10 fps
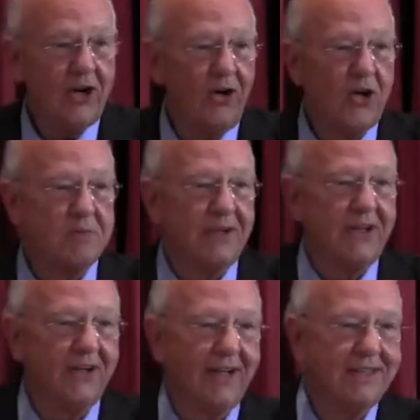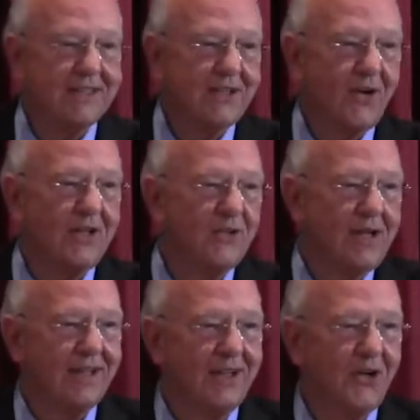encouragement here. I just thought I'd
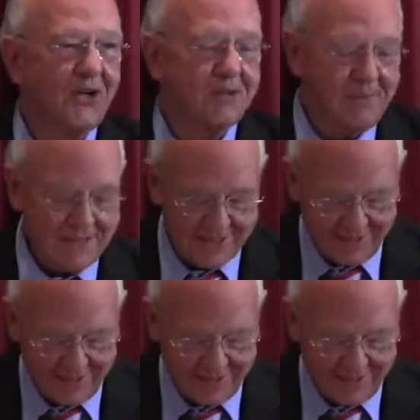try to encourage the